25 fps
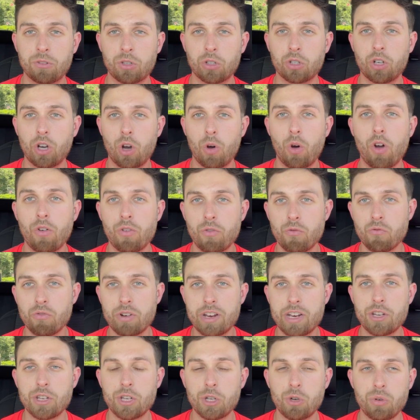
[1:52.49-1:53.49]
to go and
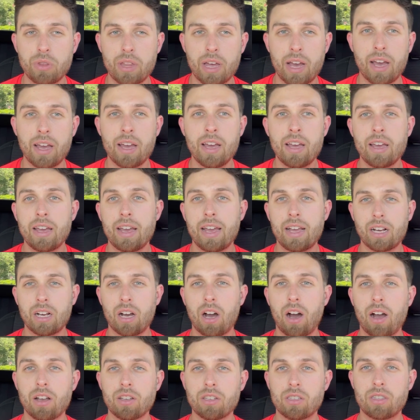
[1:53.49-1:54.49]
redo that and
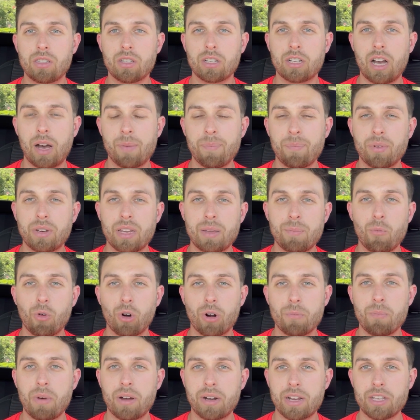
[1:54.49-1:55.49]
cost the company
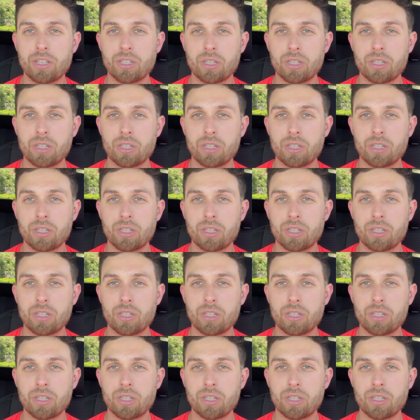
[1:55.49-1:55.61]
more money.